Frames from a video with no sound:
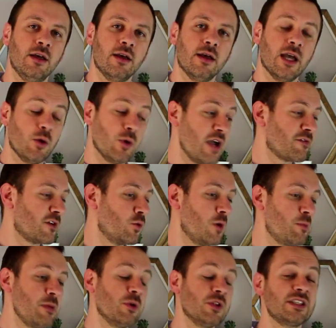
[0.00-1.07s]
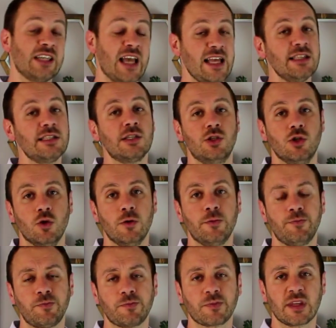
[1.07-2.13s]
However, what people tend to do
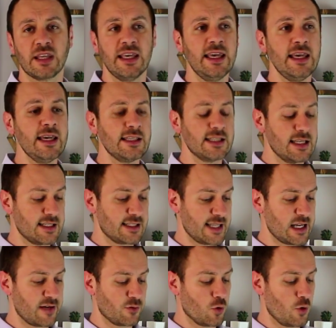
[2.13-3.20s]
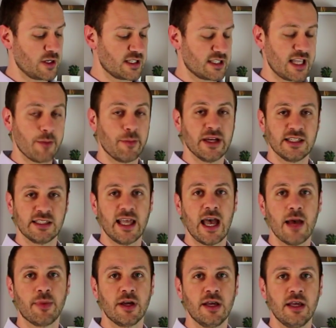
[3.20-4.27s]
is, instead of going step by
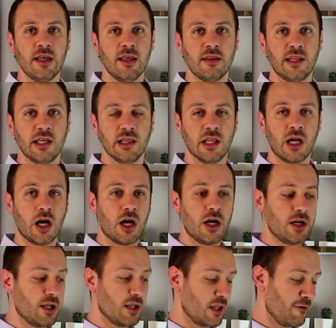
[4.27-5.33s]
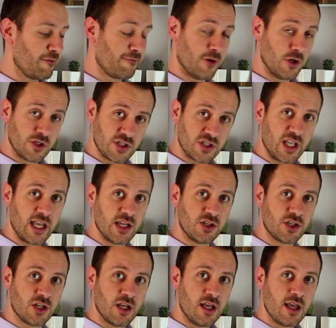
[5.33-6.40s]
step, they learn the first
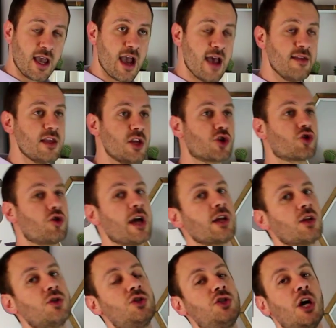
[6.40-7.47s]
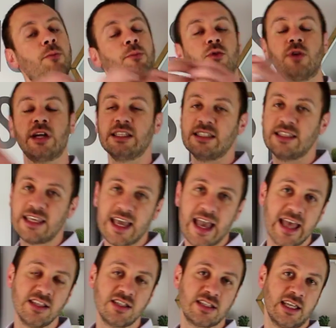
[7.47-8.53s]
stage and they try and jump right to the
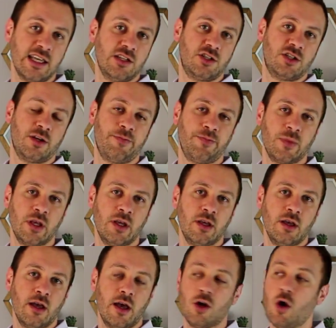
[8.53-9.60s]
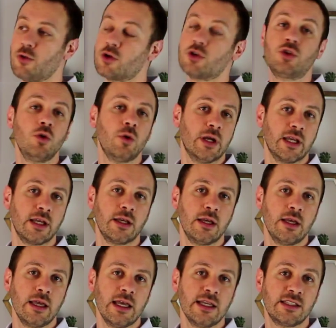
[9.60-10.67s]
end stage. And all they're doing
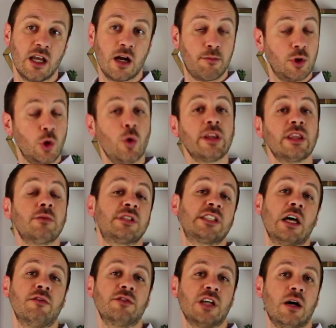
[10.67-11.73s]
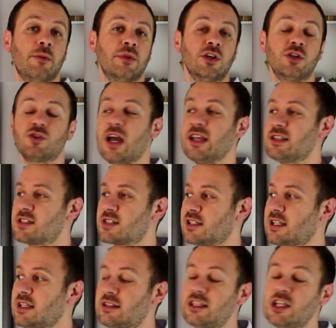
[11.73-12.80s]
is they're blowing themselves up. They're trying to
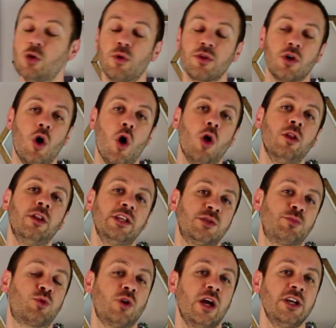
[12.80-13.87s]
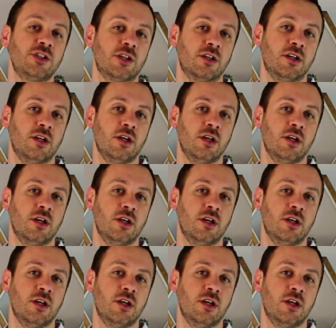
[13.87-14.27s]
suddenly deal with all of this pressure,